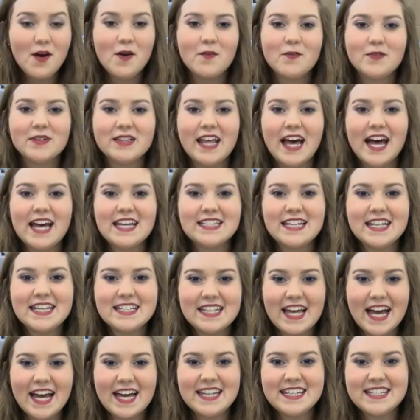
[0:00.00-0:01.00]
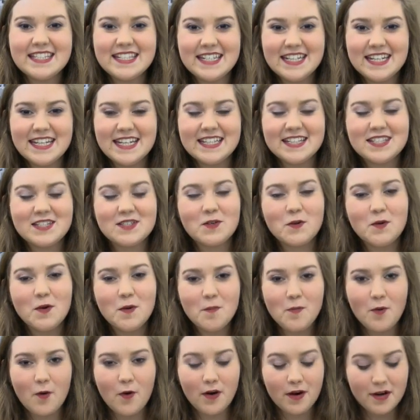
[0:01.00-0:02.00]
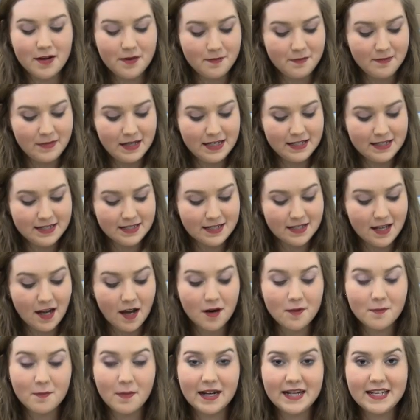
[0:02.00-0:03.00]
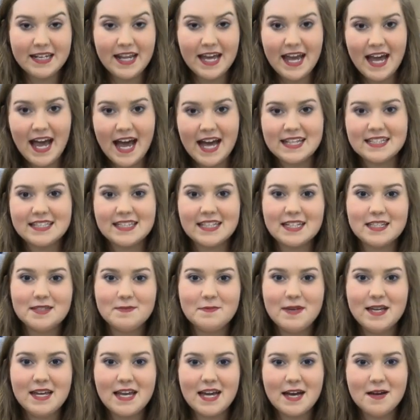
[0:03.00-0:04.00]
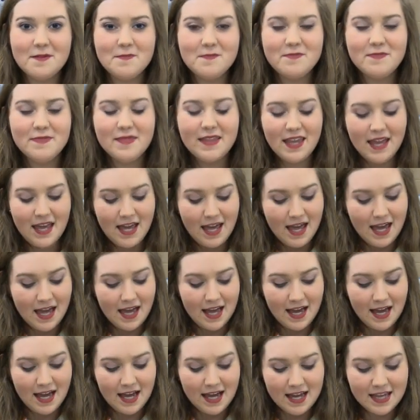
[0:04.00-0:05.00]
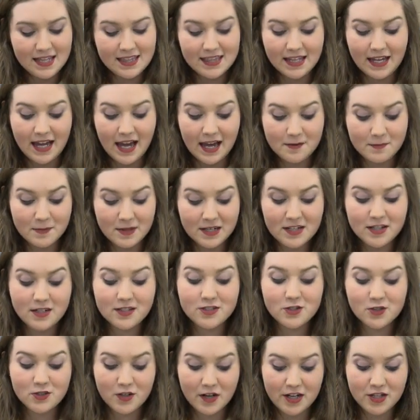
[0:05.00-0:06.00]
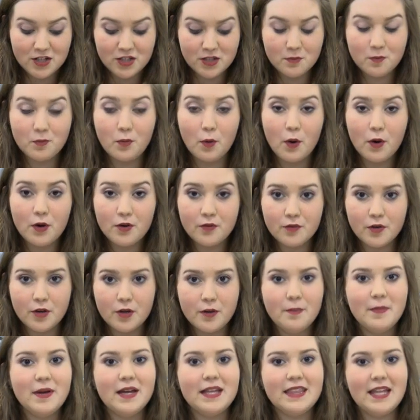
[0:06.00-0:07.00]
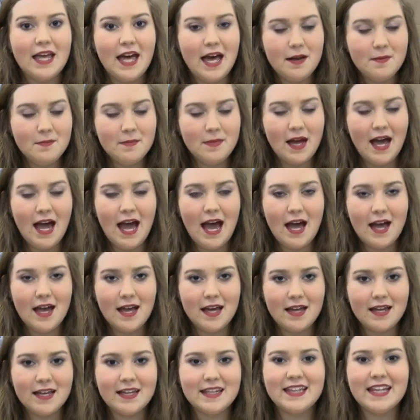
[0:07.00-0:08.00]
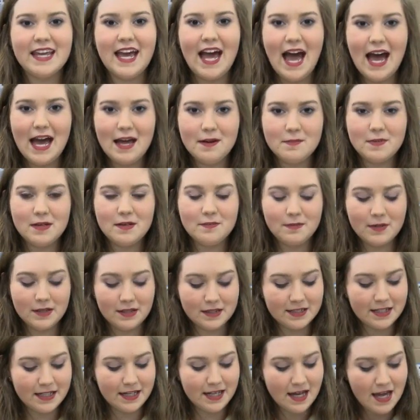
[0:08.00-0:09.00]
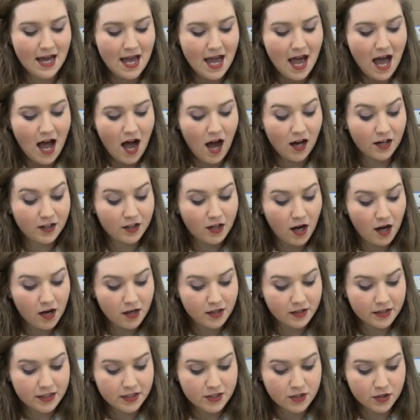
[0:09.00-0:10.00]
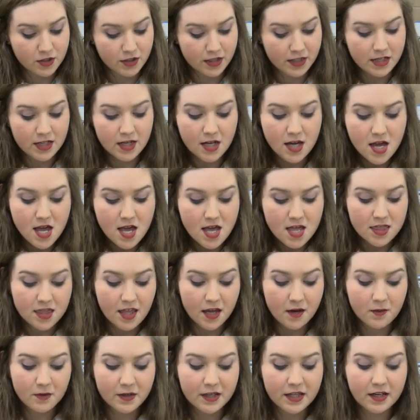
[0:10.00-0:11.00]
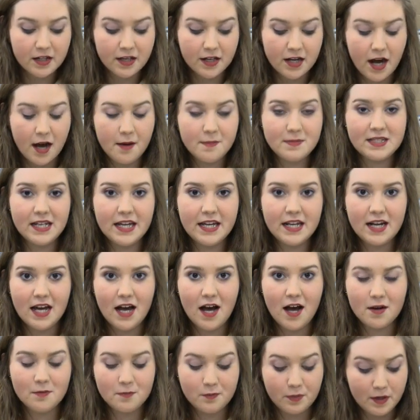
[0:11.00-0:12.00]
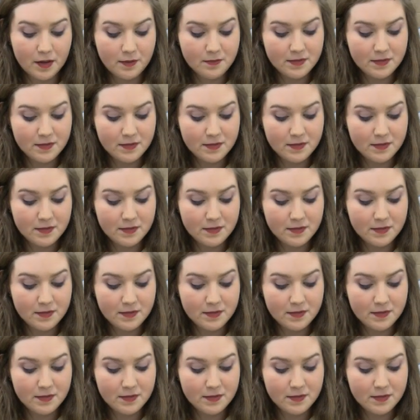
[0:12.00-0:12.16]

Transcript: When the SSISD school board meets on Monday at 6 p.m. in the administration boardroom in the admin building on Connolly Street, they will hear an update on